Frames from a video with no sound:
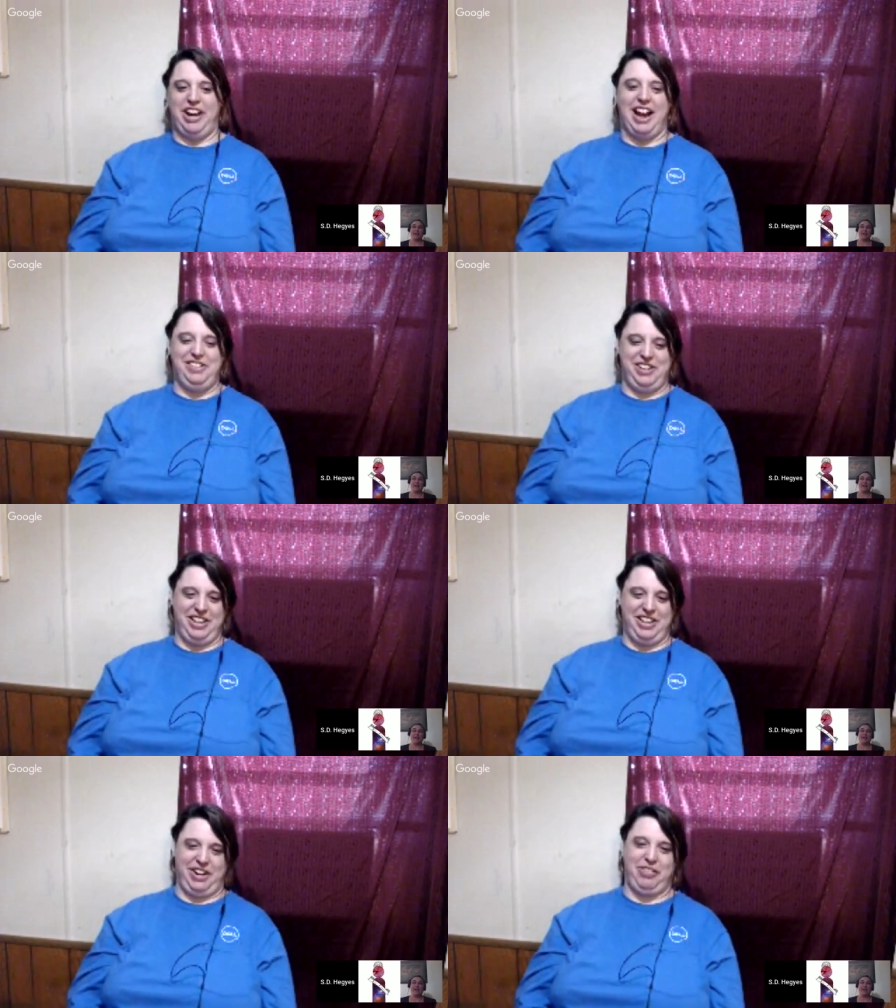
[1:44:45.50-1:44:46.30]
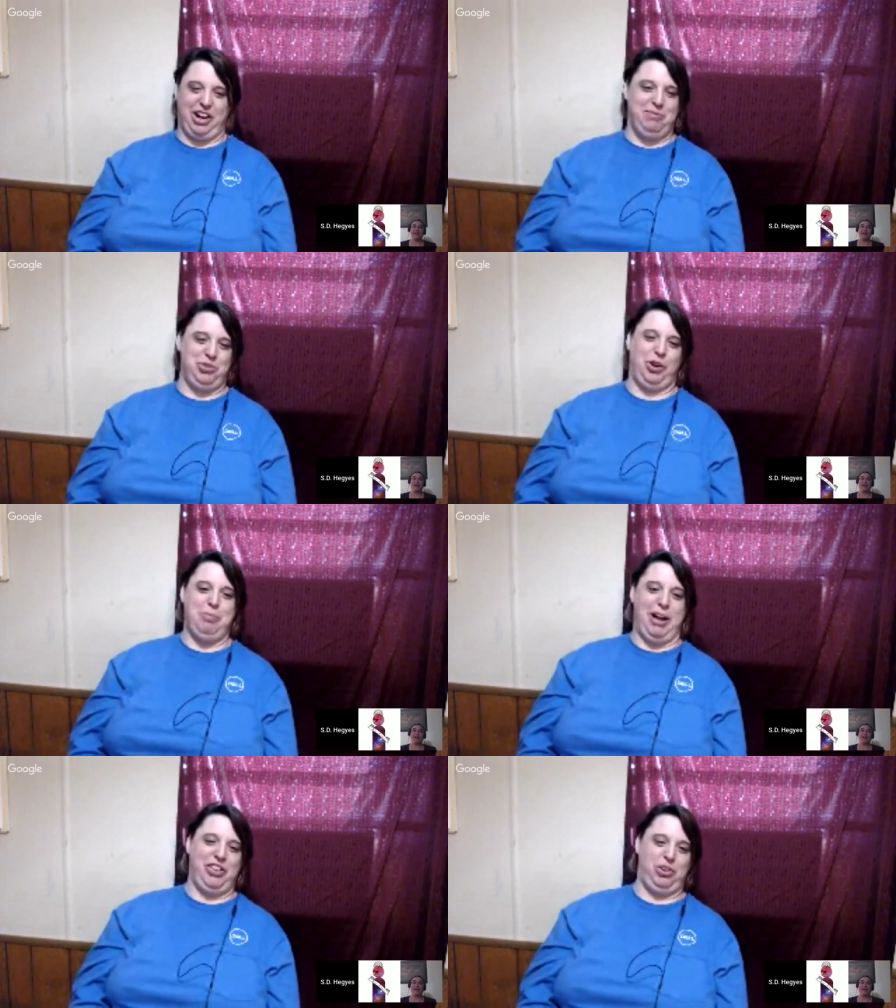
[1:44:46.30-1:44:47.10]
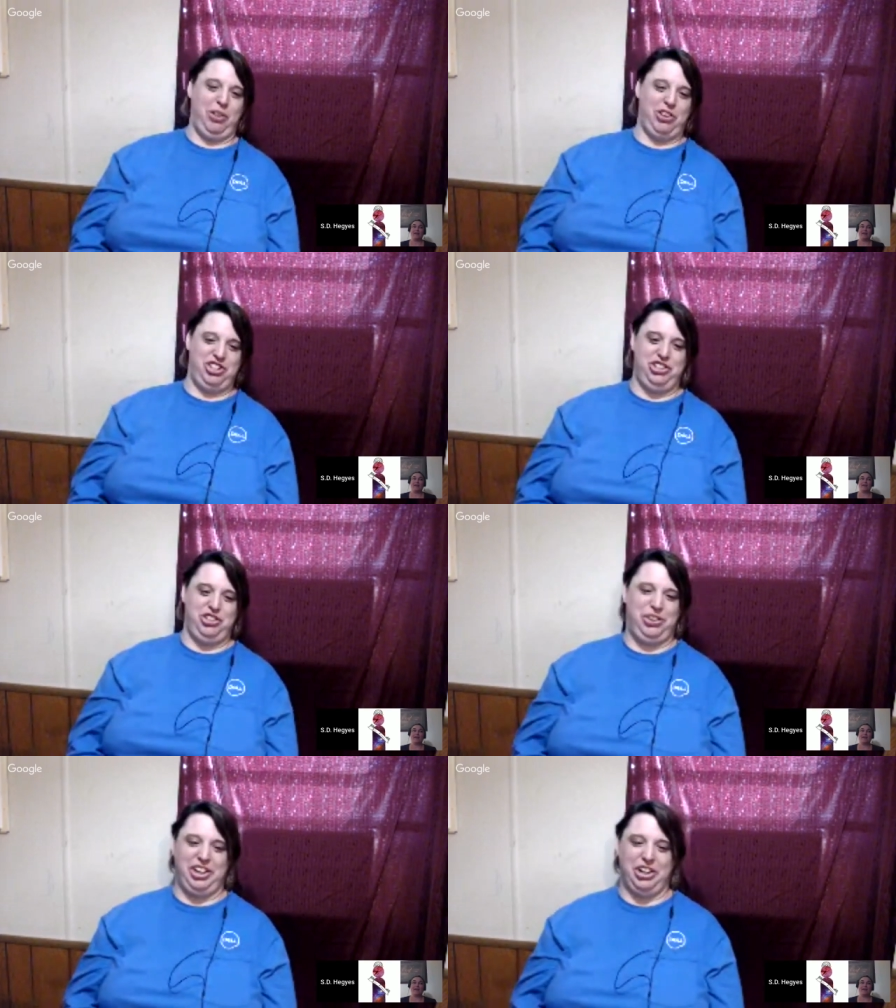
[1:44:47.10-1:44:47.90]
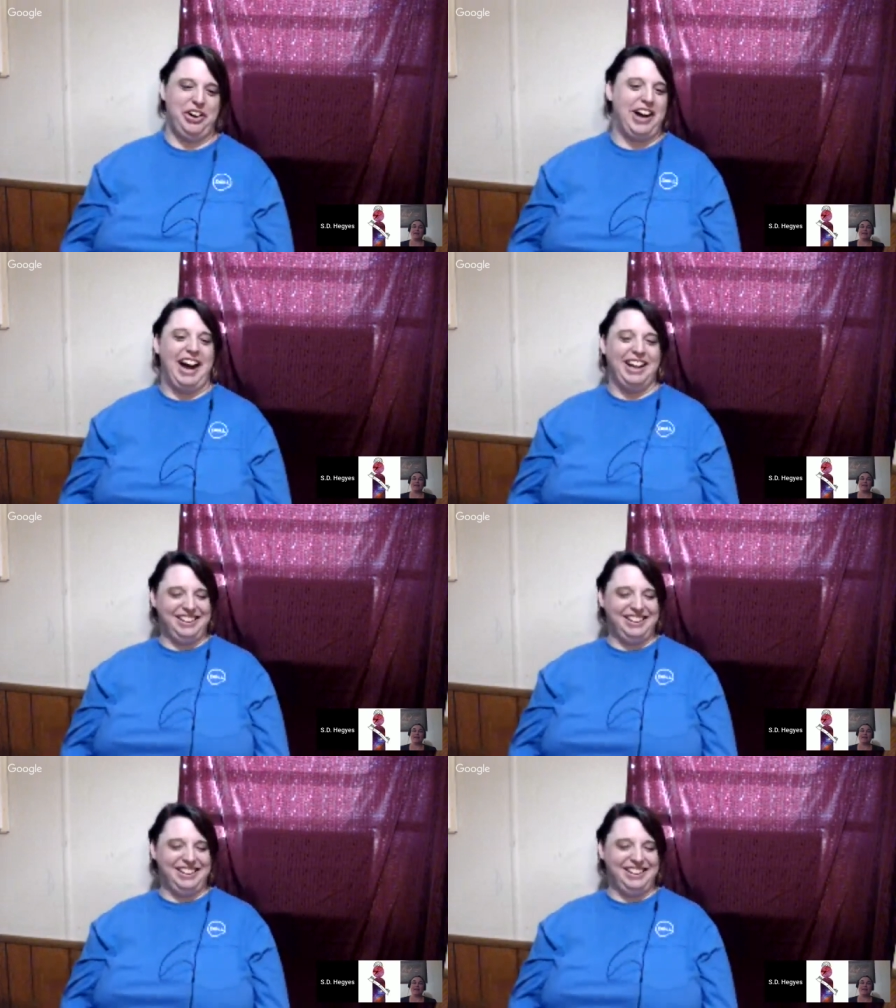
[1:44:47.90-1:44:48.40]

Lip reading: idea that's ever come to her about this, whether she's using it or not.